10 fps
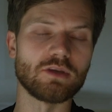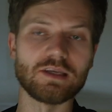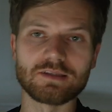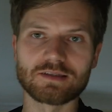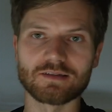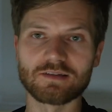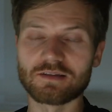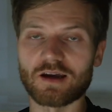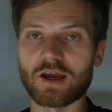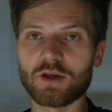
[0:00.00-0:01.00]
is the
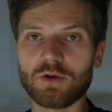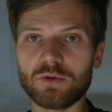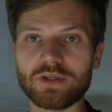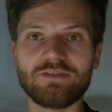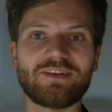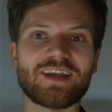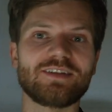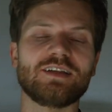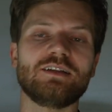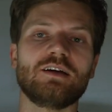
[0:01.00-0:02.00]
guy who
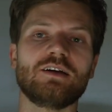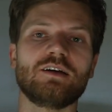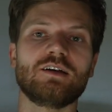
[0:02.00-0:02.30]
invented